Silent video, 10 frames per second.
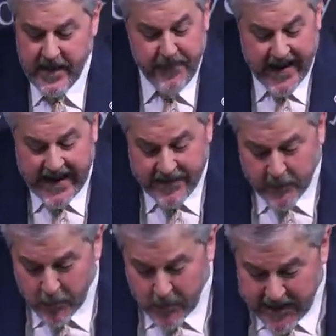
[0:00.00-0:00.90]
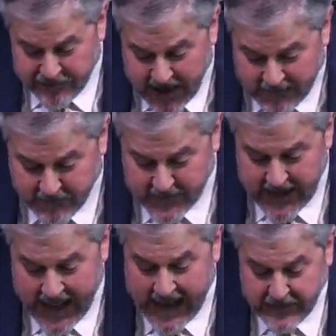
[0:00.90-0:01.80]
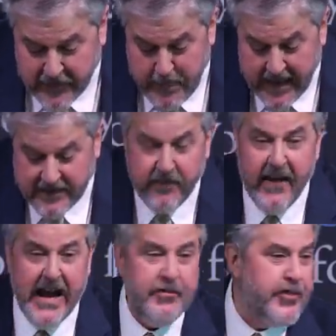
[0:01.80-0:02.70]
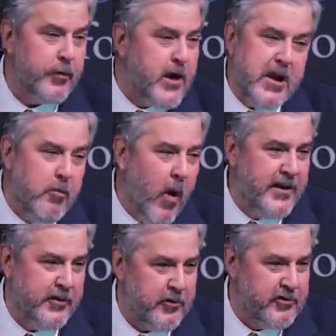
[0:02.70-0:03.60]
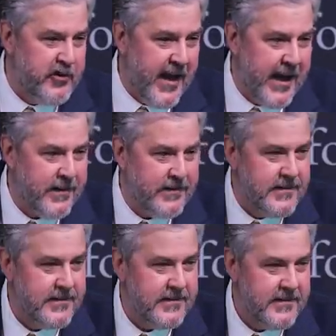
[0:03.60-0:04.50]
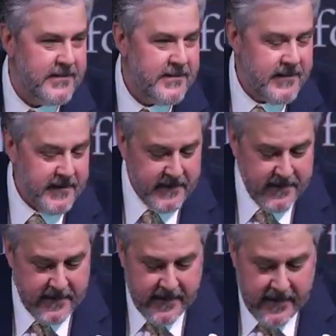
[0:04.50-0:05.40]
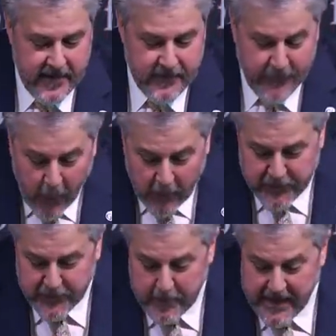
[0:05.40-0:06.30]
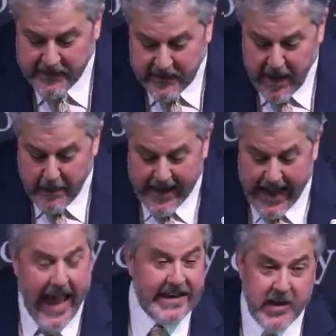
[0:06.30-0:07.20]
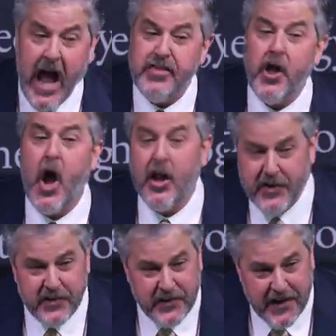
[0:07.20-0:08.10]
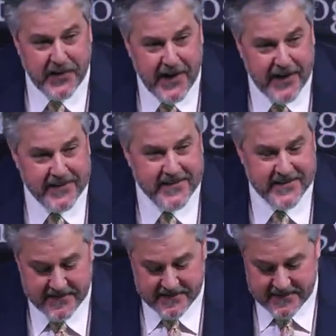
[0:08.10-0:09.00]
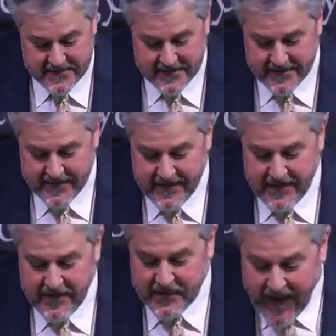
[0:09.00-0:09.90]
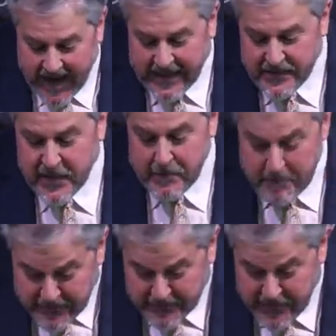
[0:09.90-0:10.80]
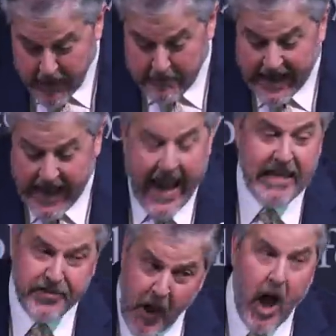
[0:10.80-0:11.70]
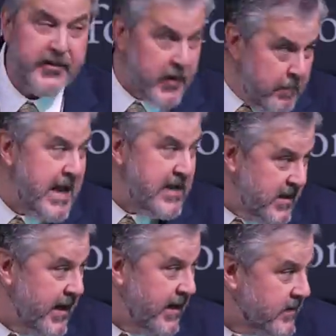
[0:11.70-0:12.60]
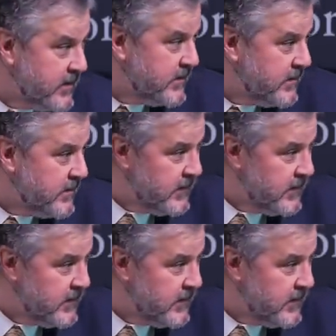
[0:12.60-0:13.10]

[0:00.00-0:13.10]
If I ever reach heaven, I expect to find three wonders there. First, to meet some I had not thought to see there. Second, to miss some I had thought to meet there.